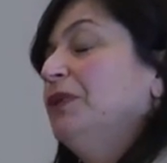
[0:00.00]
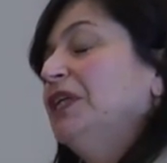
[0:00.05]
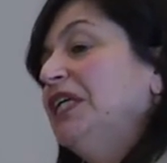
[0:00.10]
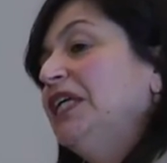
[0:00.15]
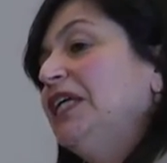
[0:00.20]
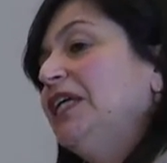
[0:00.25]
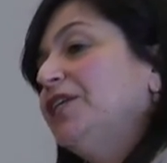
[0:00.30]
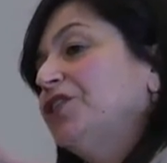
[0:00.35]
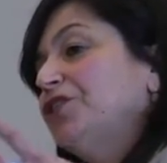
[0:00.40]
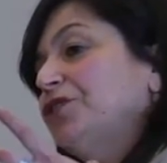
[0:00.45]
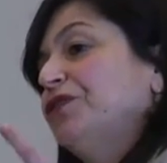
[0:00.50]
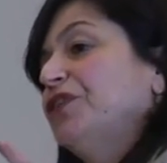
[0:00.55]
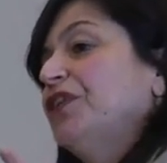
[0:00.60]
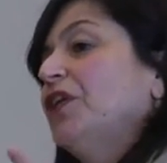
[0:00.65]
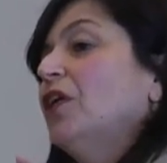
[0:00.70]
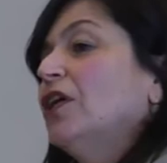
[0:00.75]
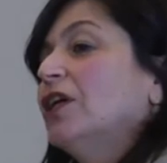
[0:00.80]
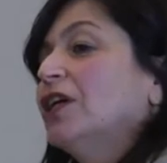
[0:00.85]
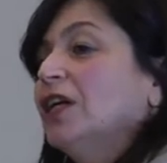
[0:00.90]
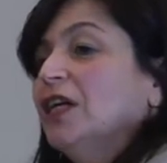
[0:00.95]
But each of the
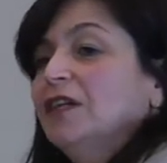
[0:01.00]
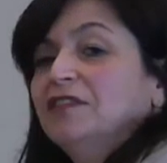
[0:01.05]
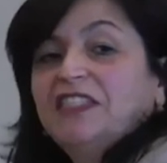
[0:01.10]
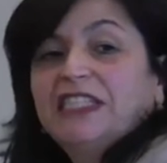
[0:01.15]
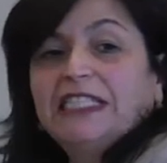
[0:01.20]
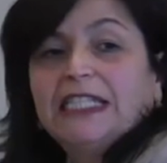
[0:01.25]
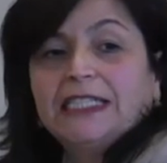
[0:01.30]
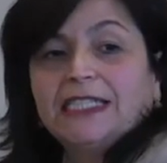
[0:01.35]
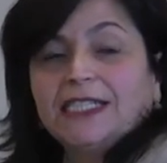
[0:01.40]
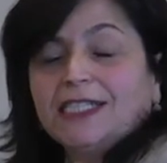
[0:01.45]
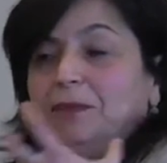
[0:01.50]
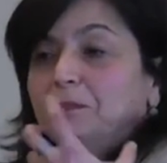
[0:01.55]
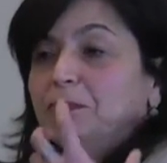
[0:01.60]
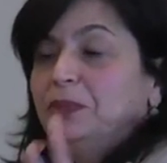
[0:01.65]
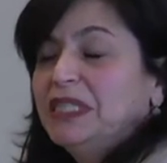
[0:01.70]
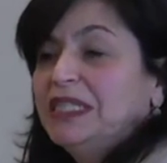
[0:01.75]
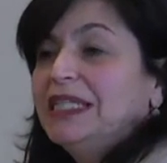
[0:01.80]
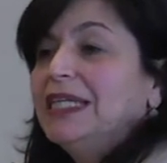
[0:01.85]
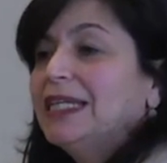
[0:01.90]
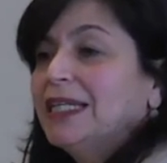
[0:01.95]
archives sits in a
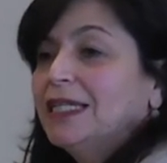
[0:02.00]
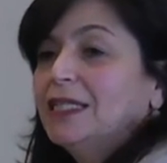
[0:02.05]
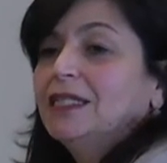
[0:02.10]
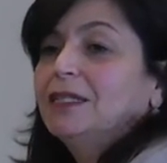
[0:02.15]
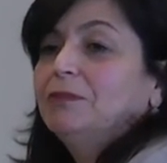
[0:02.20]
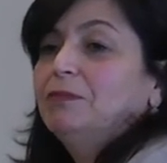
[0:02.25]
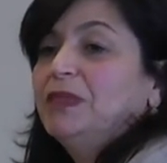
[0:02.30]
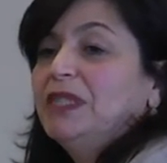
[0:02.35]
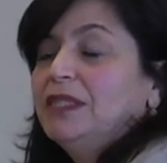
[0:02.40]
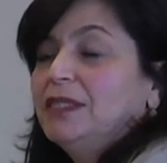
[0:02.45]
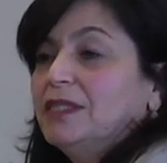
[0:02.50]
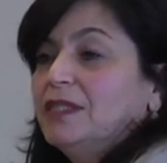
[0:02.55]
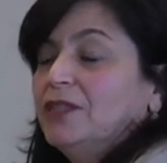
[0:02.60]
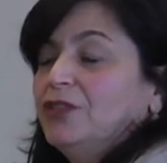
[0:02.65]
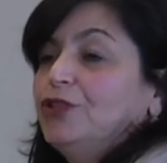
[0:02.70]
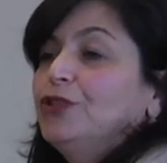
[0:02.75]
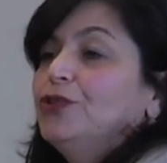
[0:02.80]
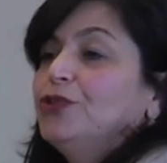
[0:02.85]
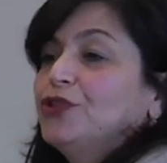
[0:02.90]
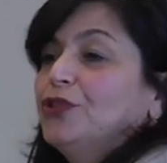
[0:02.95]
particular
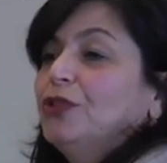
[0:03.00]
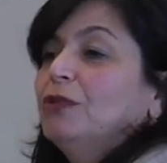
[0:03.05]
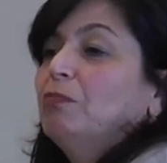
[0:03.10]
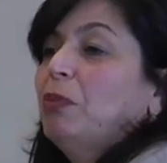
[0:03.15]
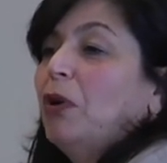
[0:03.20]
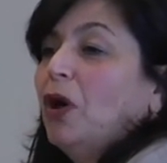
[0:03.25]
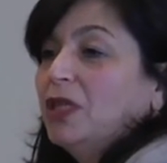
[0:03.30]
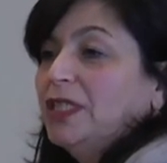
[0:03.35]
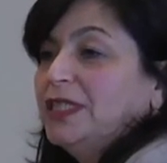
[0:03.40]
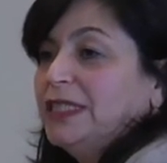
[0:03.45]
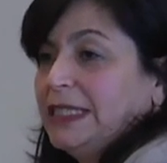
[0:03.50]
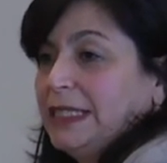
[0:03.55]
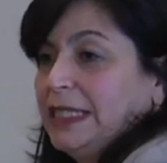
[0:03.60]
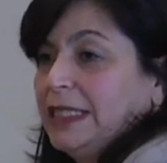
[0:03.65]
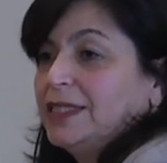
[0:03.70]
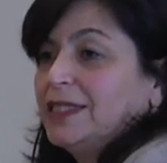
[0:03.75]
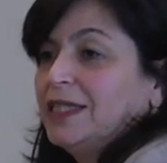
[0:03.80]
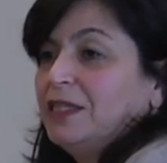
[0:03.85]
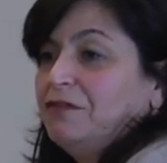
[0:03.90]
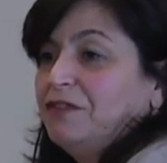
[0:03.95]
institutional context
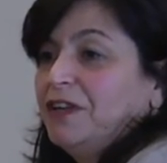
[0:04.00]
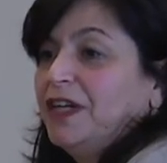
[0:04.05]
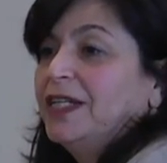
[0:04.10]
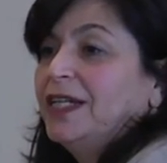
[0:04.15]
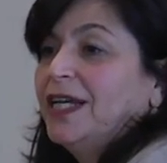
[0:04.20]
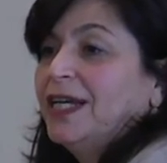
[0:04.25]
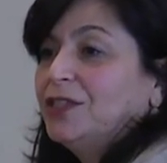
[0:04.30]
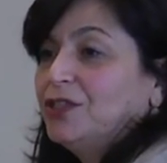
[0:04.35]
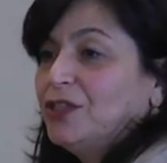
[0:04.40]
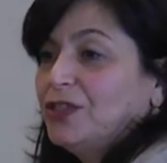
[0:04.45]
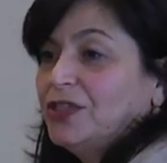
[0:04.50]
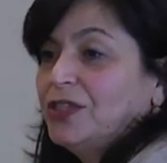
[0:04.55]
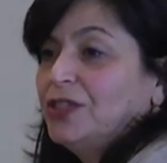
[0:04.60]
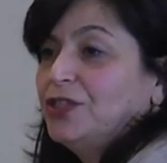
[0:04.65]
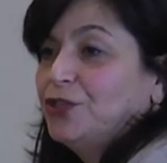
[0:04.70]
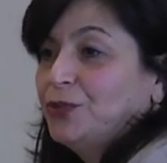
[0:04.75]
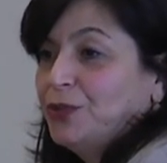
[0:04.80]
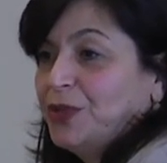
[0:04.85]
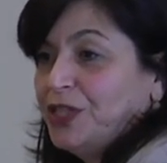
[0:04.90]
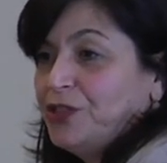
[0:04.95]
and financial
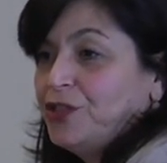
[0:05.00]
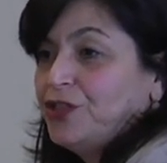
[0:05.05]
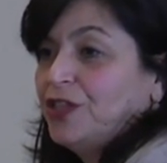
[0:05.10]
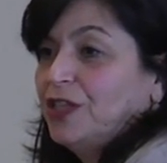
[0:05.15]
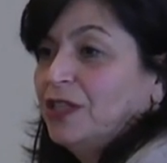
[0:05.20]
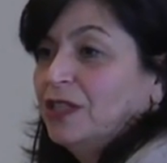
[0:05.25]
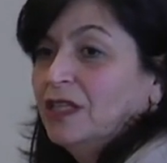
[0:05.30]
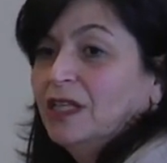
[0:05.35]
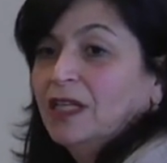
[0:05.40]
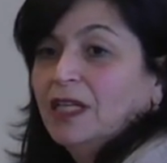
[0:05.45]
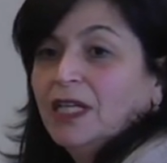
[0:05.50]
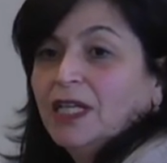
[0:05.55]
situation